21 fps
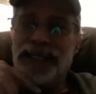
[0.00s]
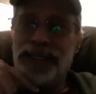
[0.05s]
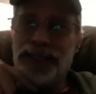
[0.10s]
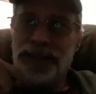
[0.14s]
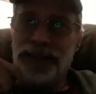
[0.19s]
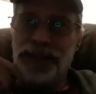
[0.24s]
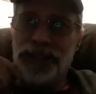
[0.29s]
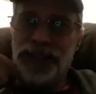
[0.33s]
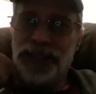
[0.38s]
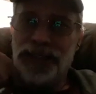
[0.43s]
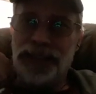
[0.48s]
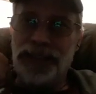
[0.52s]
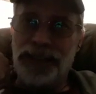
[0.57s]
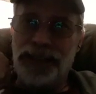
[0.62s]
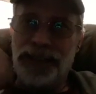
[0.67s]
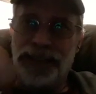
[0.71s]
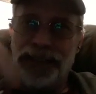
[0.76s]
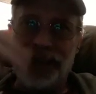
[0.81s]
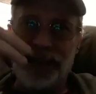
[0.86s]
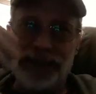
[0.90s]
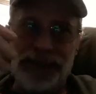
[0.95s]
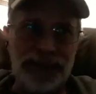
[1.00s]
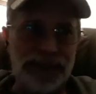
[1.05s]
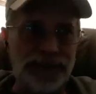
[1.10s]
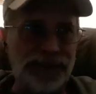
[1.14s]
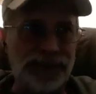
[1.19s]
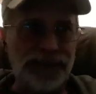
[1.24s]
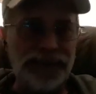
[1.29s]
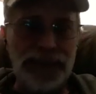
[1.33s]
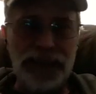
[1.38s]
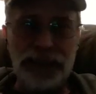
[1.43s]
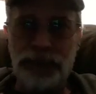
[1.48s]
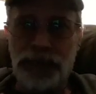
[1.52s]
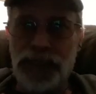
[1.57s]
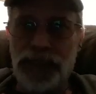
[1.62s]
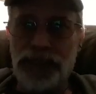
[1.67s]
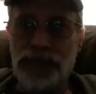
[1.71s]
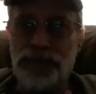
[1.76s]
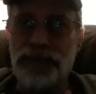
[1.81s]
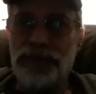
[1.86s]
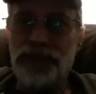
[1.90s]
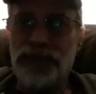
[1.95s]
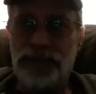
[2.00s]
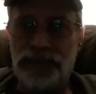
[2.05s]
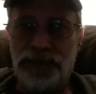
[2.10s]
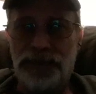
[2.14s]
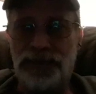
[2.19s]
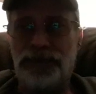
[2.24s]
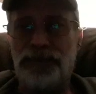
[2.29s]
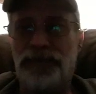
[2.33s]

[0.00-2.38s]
there is a bit of